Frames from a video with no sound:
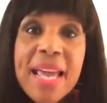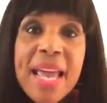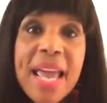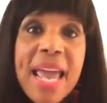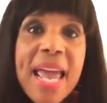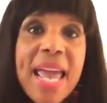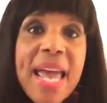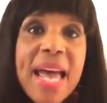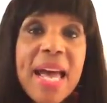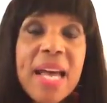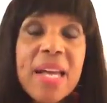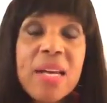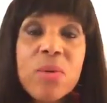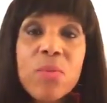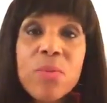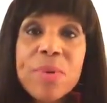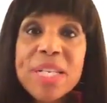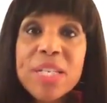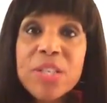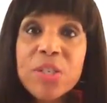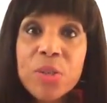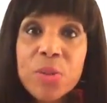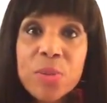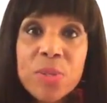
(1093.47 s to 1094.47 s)
and
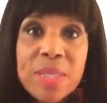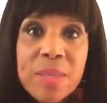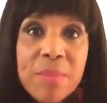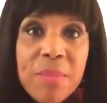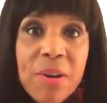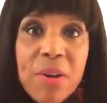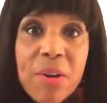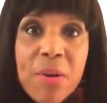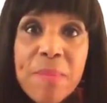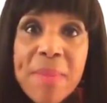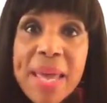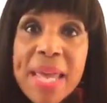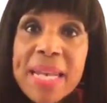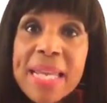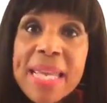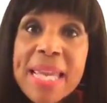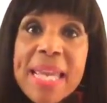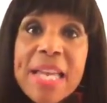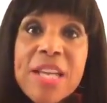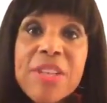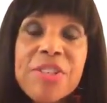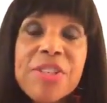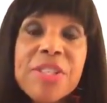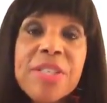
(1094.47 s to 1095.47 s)
reduce some of her
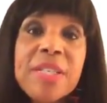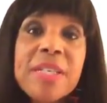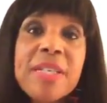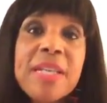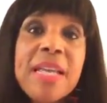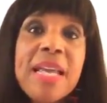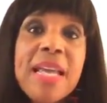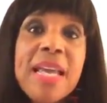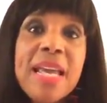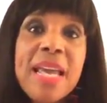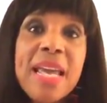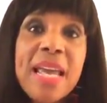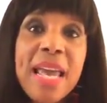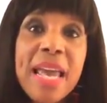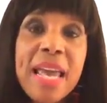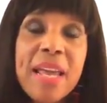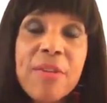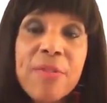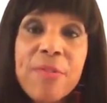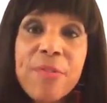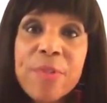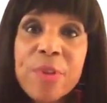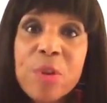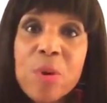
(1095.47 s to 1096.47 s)
medication
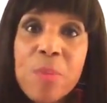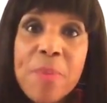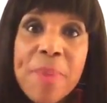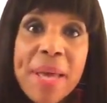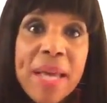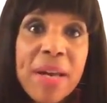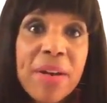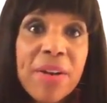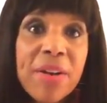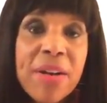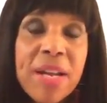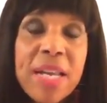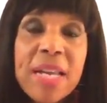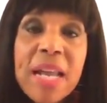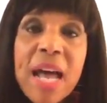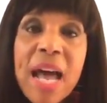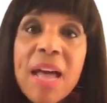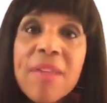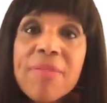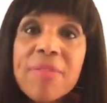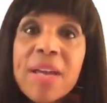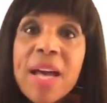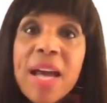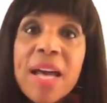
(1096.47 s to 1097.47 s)
and feel better. And
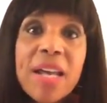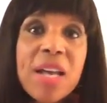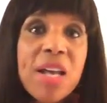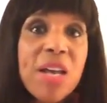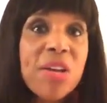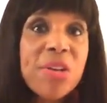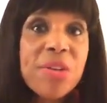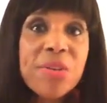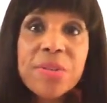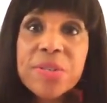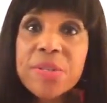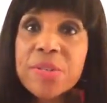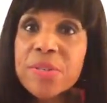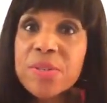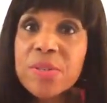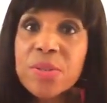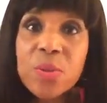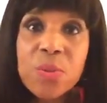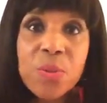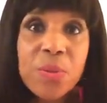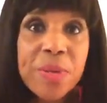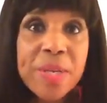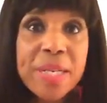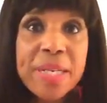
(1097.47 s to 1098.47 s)
I've got hundreds of
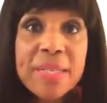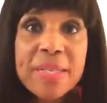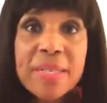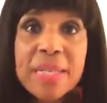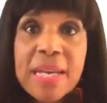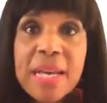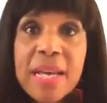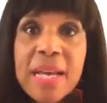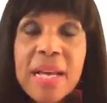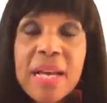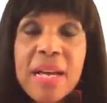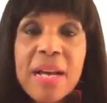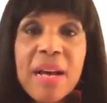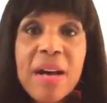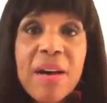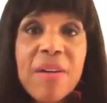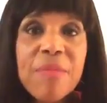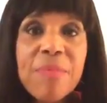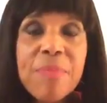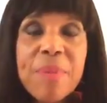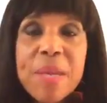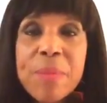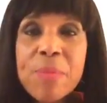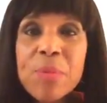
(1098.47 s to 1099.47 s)
stories
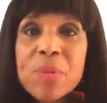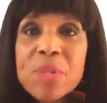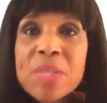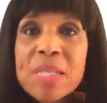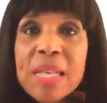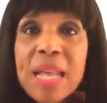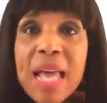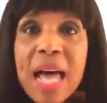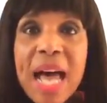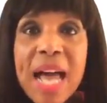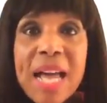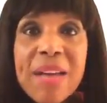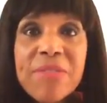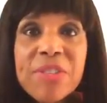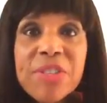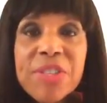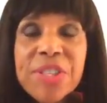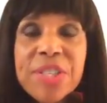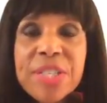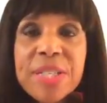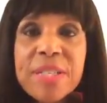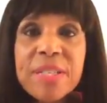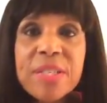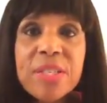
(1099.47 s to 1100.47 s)
of people's lives
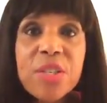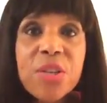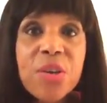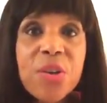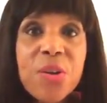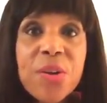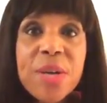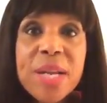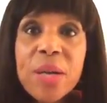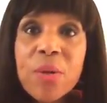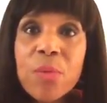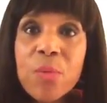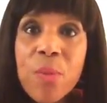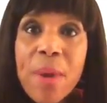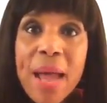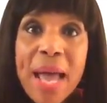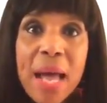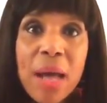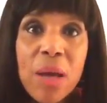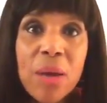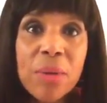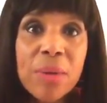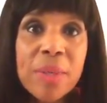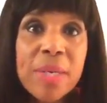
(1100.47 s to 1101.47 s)
just turning
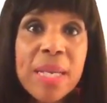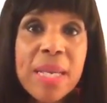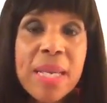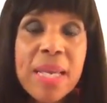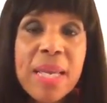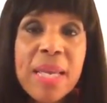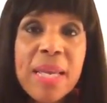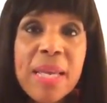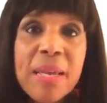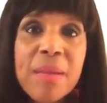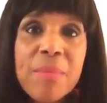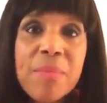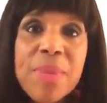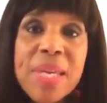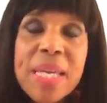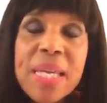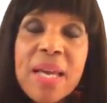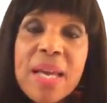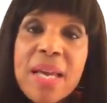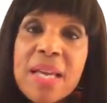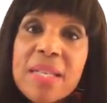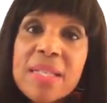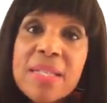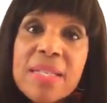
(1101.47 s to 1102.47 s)
around
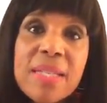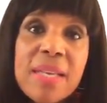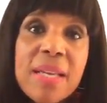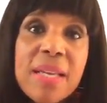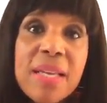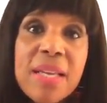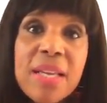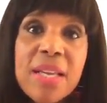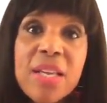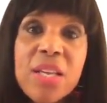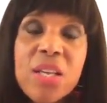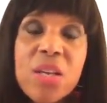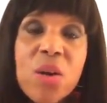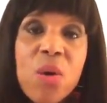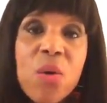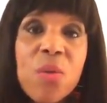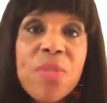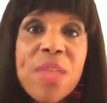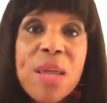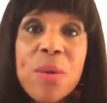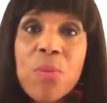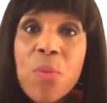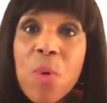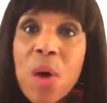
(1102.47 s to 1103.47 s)
because, you know,
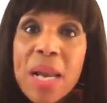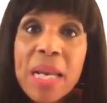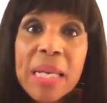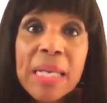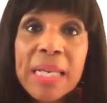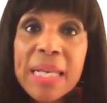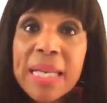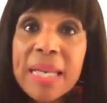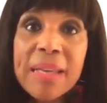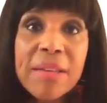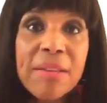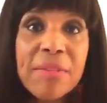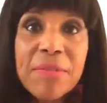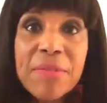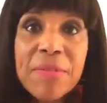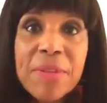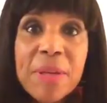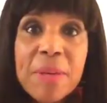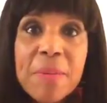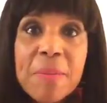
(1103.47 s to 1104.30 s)
they want to live.